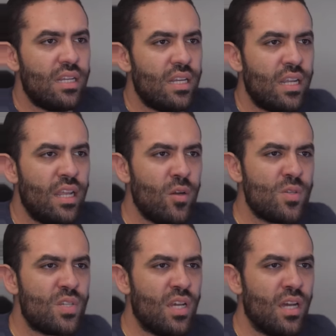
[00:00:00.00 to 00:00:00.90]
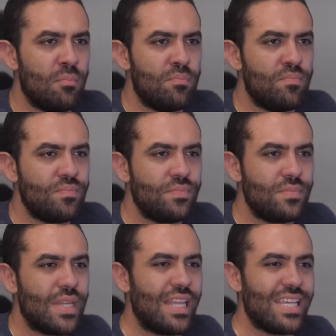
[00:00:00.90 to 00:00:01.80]
here's uh,
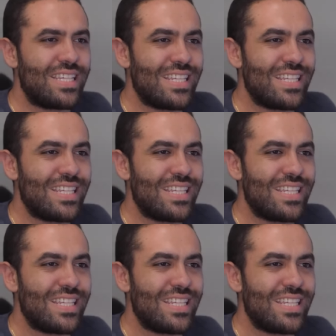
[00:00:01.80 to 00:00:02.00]
and this